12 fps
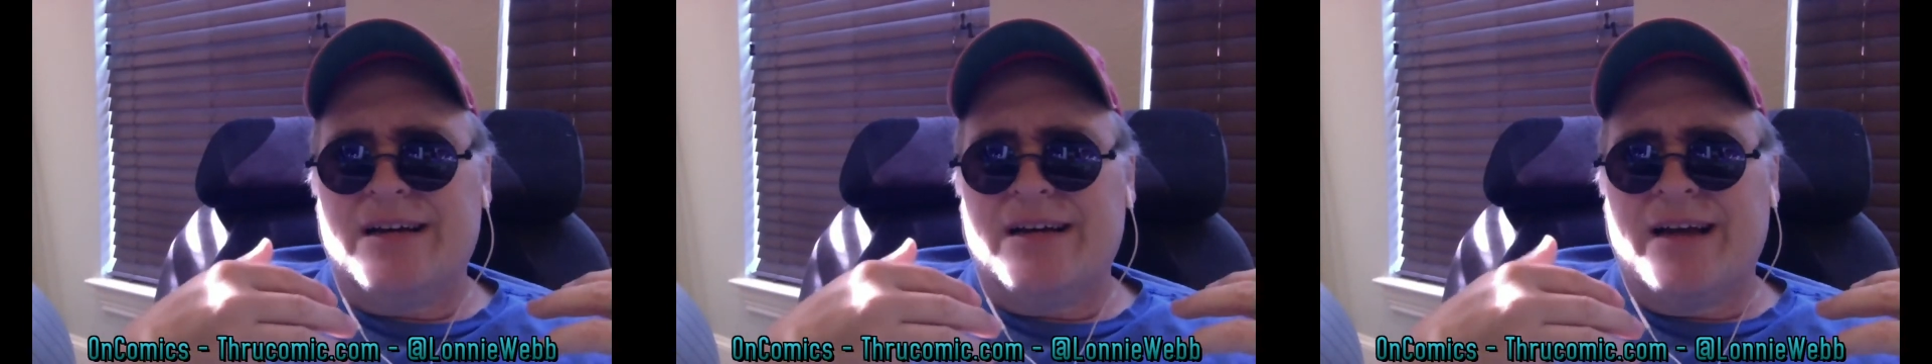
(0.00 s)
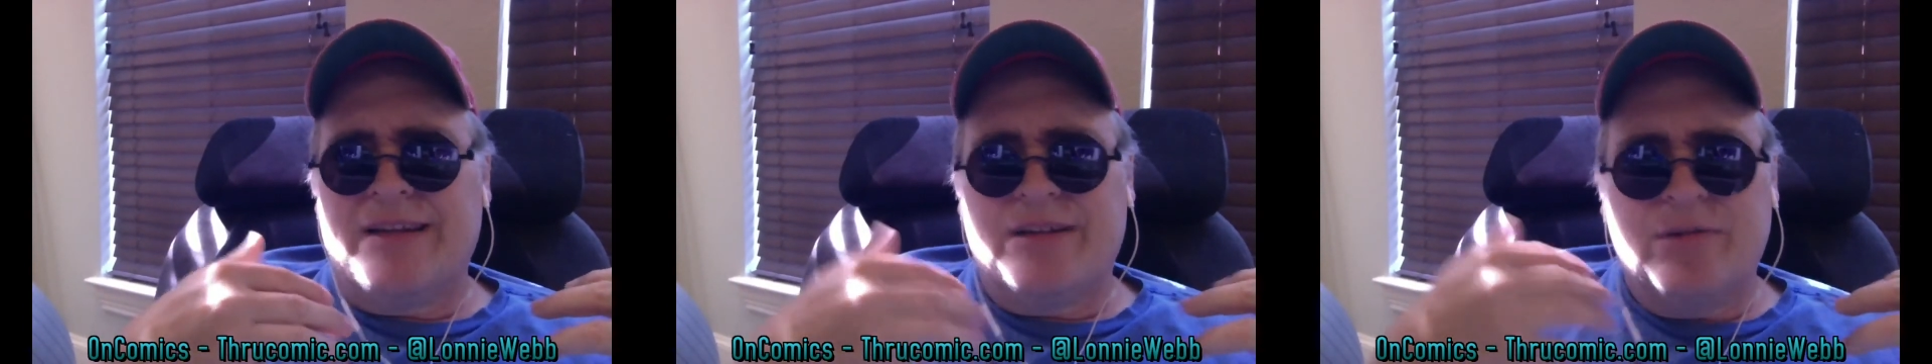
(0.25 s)

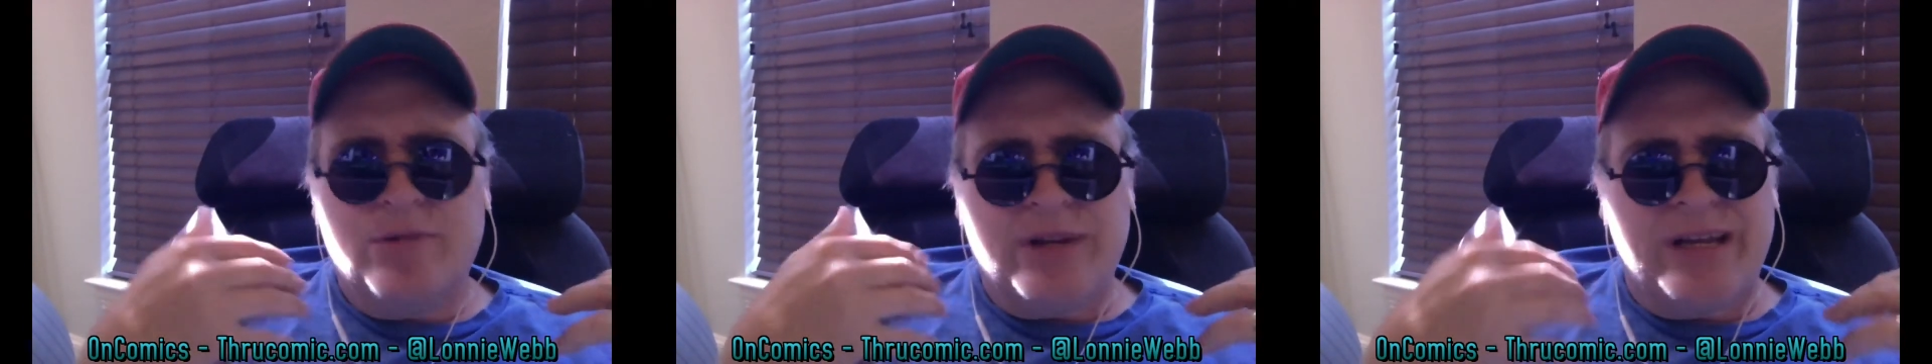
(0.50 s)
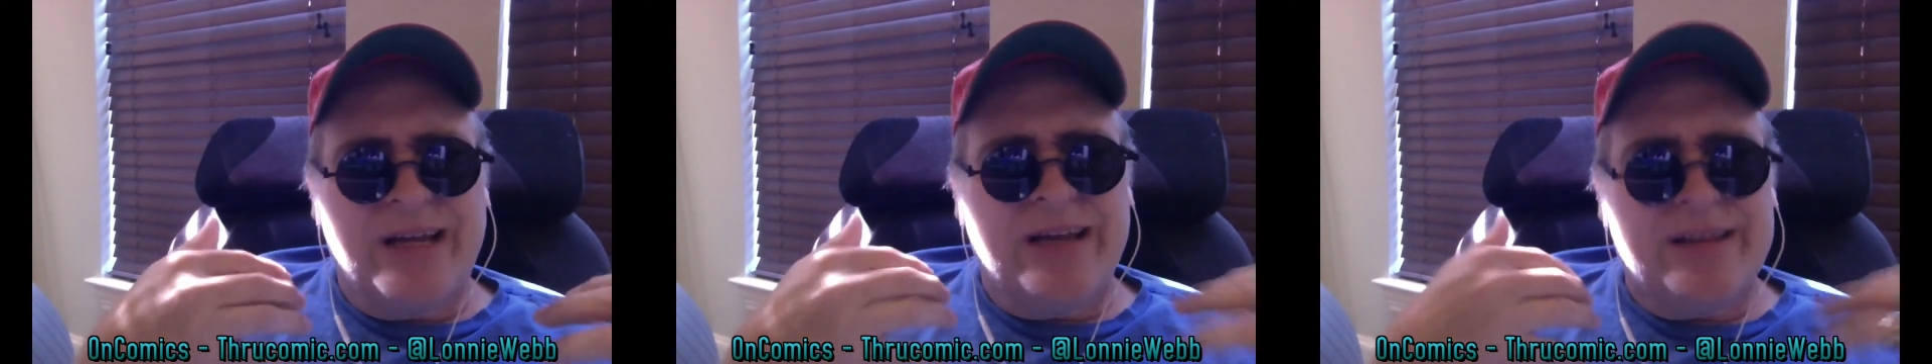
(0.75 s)
I
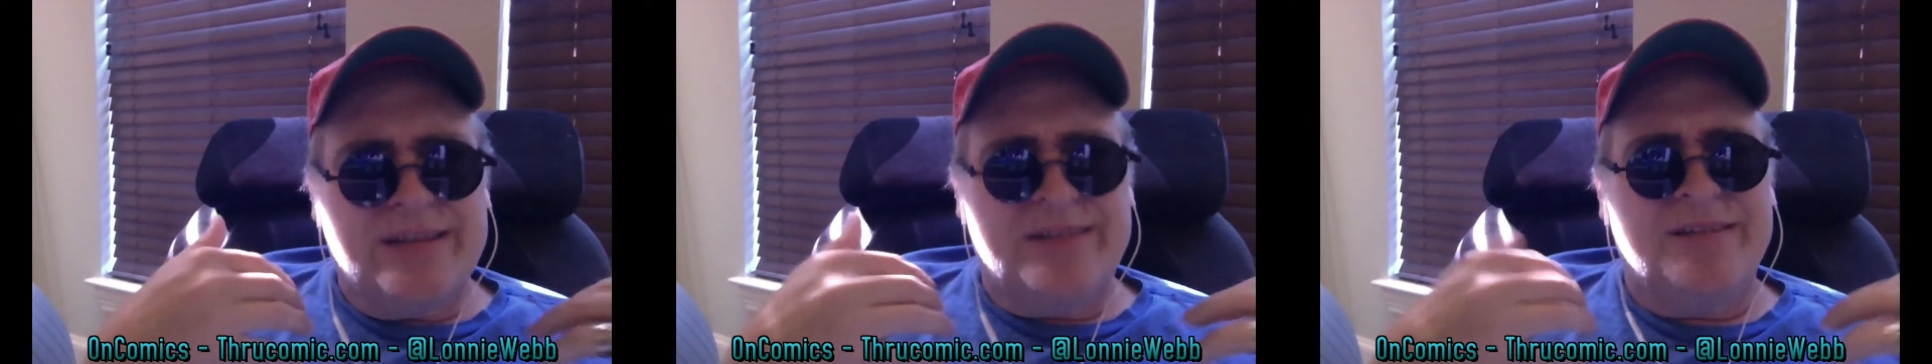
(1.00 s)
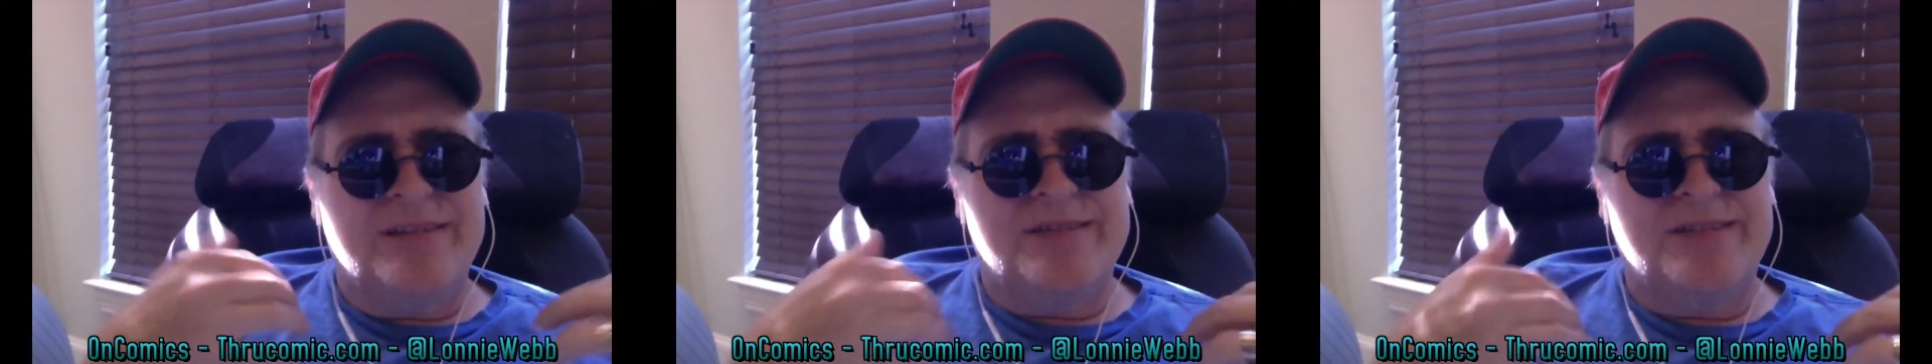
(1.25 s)
don't get
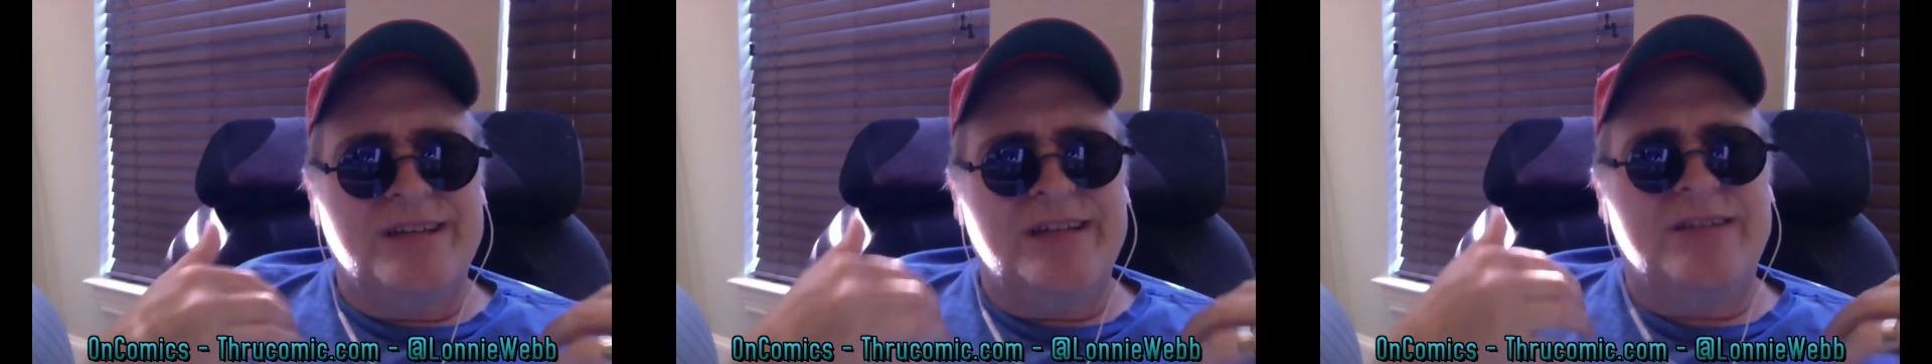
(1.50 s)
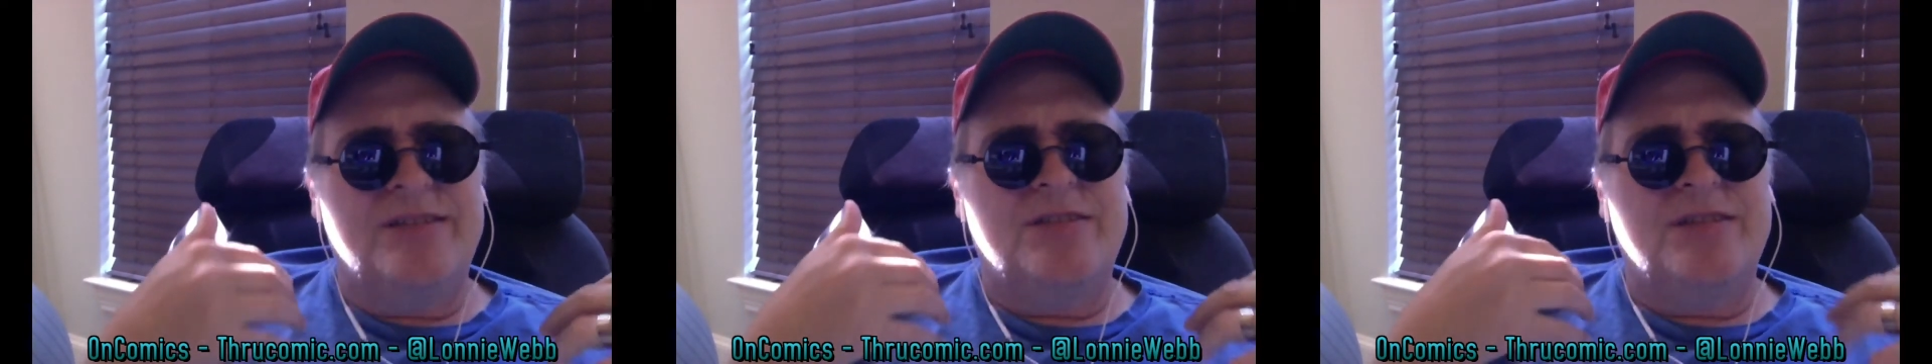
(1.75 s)
the
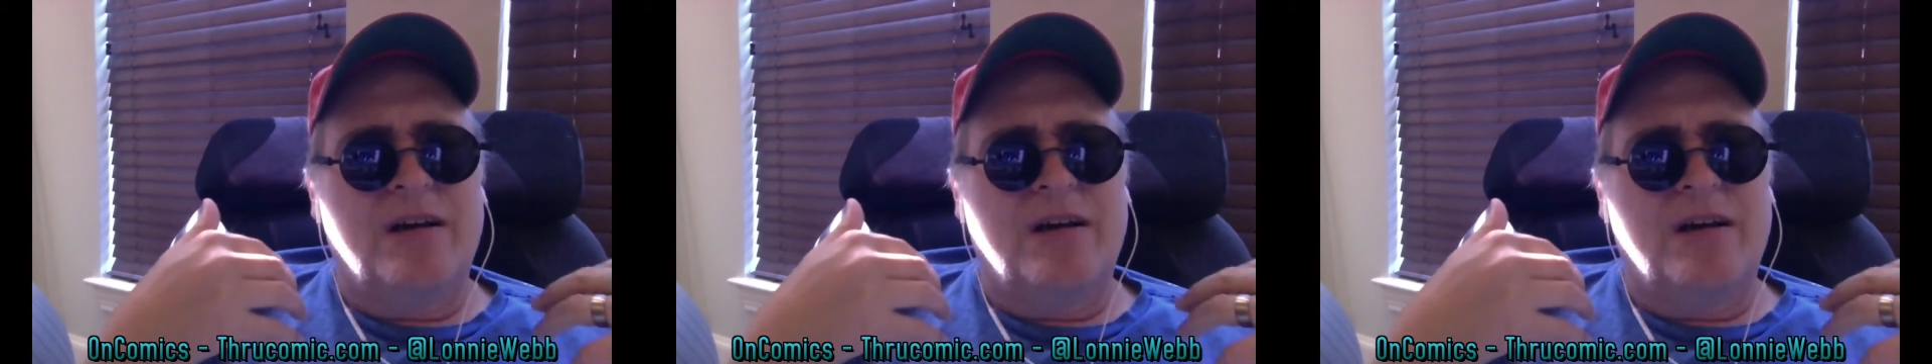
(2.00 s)
sense